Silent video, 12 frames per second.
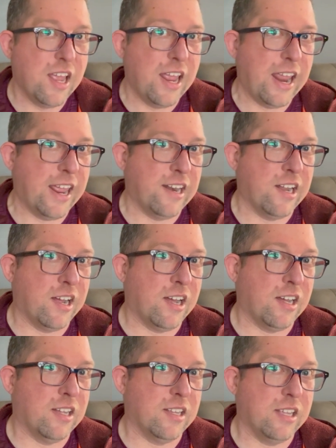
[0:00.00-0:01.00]
and
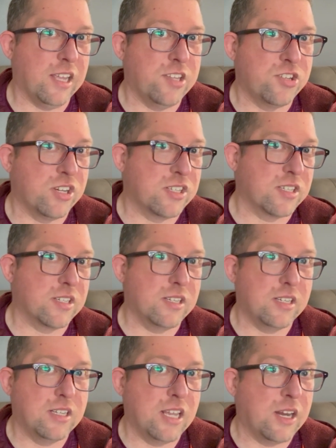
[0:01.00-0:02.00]
it's just
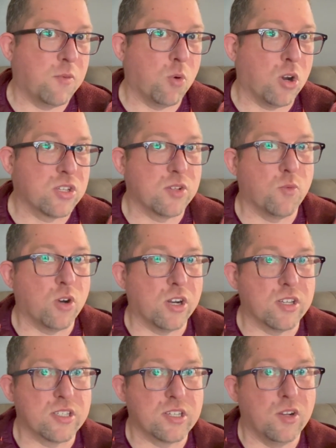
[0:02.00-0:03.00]
getting worse and
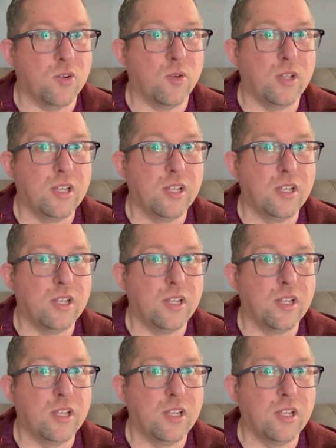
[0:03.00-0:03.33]
worse. So,